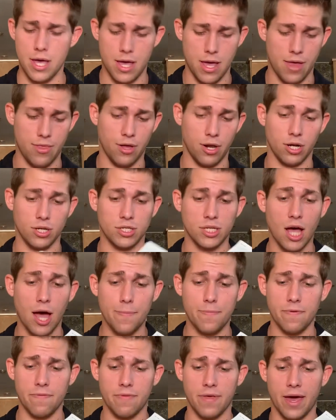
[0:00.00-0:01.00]
And then on
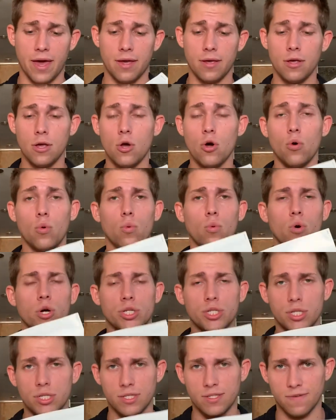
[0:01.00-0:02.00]
top of that,
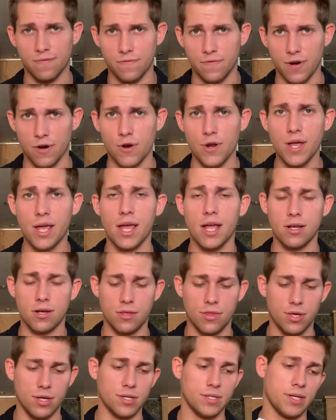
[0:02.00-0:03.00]
which is a very
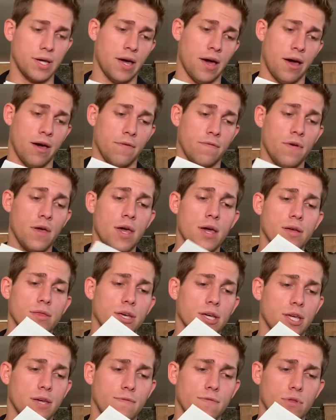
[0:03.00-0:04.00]
handy thing to have,
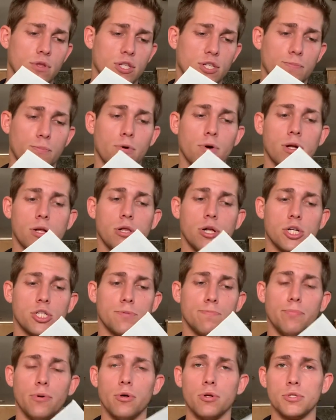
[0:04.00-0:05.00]
they give you the sport clutch
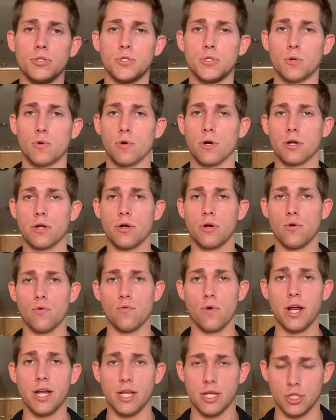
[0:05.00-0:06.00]
bolt torque
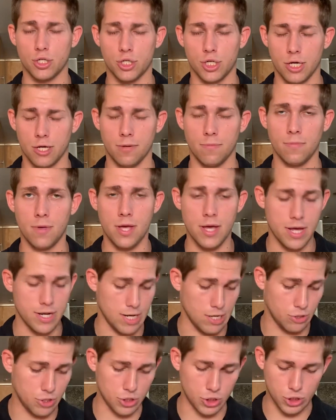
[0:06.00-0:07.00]
rating sheet.
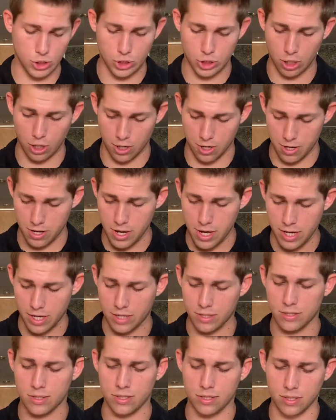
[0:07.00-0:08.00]
Now this chart
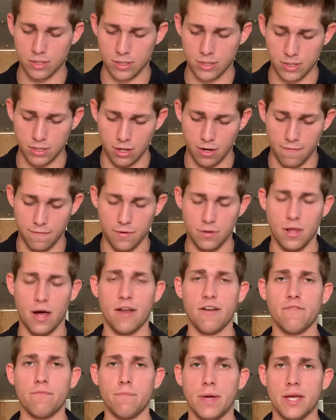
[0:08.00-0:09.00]
consists of a
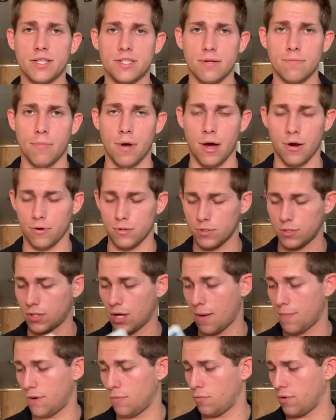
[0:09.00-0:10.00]
lot of makes and models.
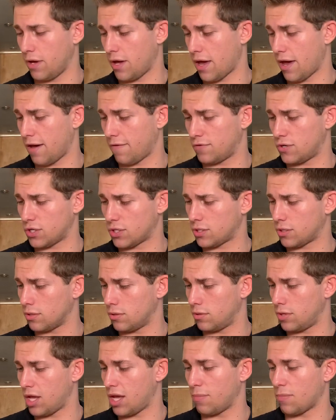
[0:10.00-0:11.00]
I mean, we have, just
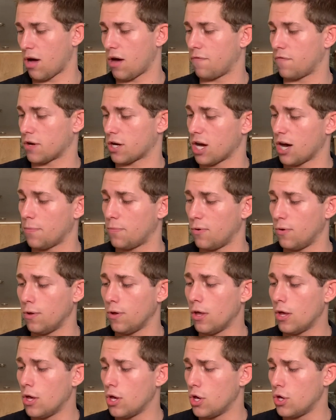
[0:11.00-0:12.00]
to name off a
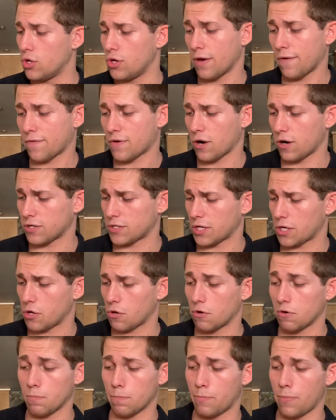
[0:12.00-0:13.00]
couple, you have cars that
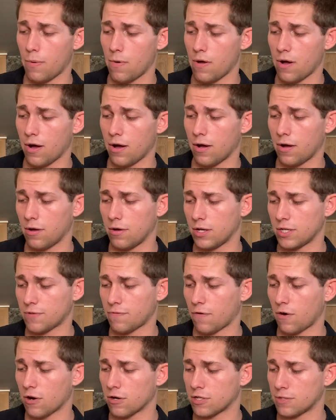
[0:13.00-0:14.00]
go up as
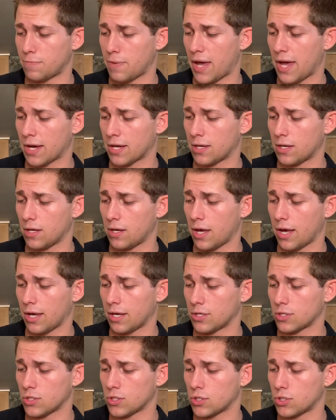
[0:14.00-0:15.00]
far as back
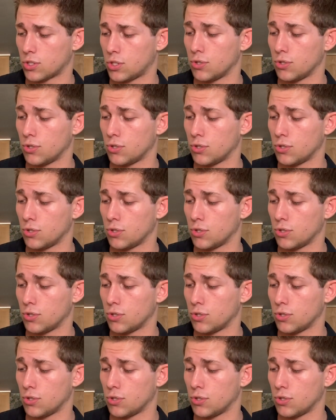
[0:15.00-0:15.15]
as